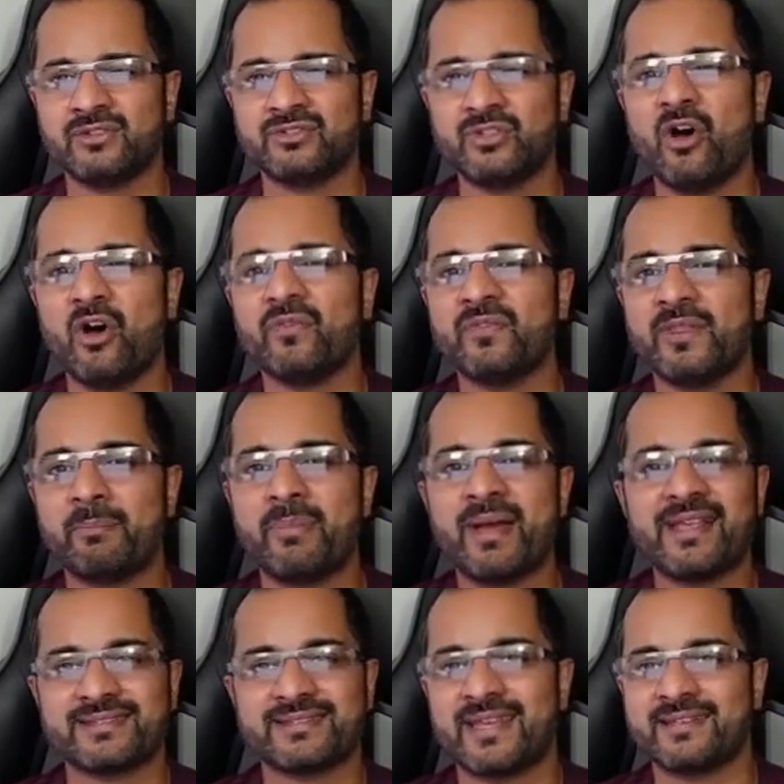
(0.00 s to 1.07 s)
not the
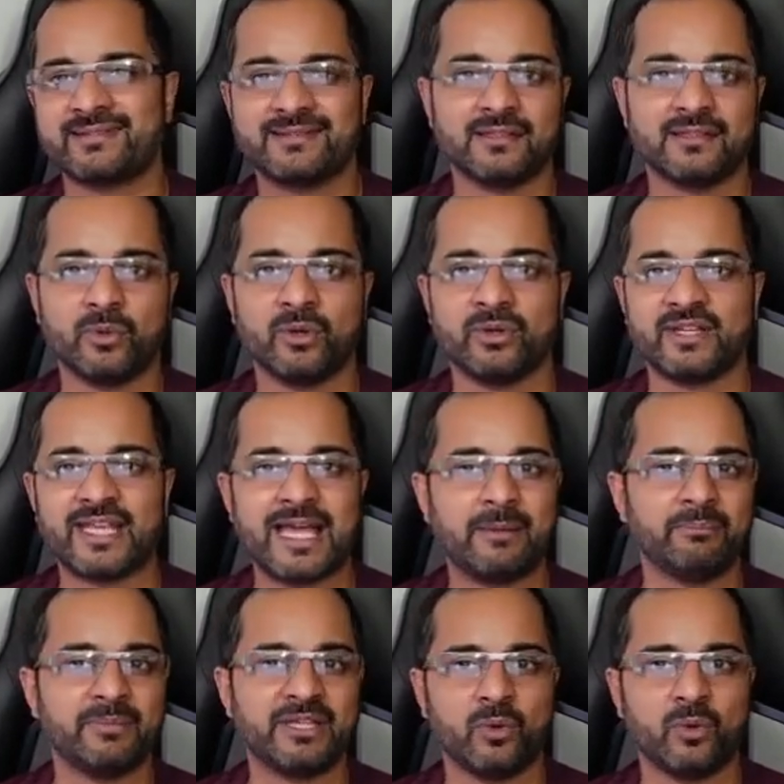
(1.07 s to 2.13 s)
best test in the world. It
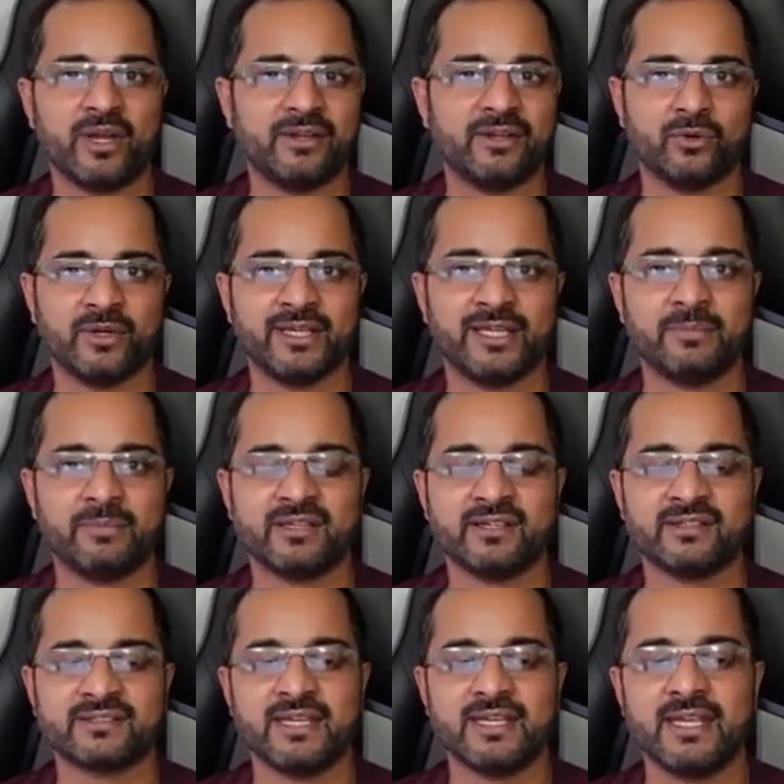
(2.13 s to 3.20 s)
can be quite annoying
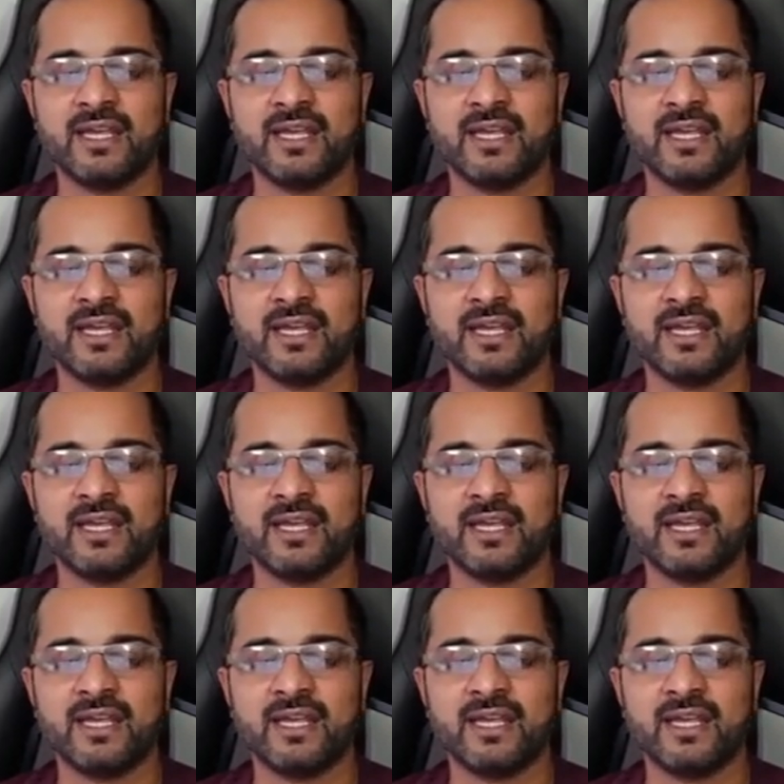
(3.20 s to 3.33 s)
because